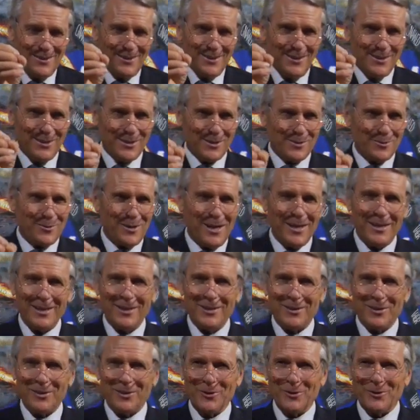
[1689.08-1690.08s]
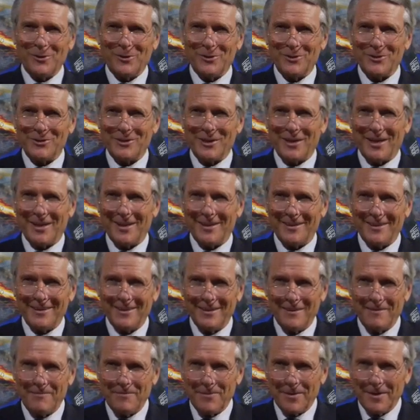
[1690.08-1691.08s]
this is right at the doors now.
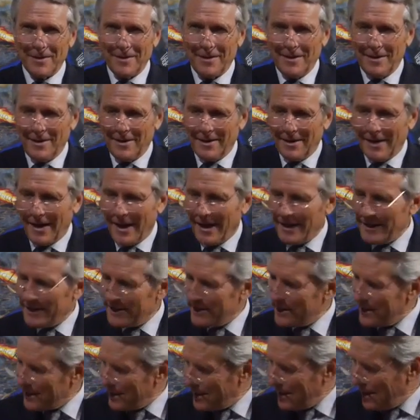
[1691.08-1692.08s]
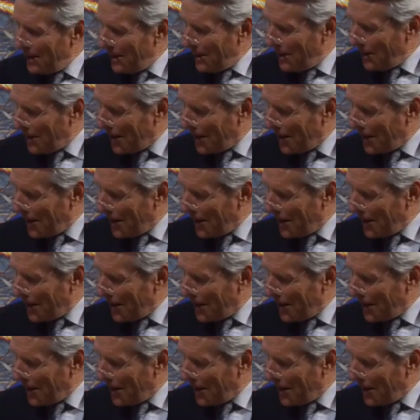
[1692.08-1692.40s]
And the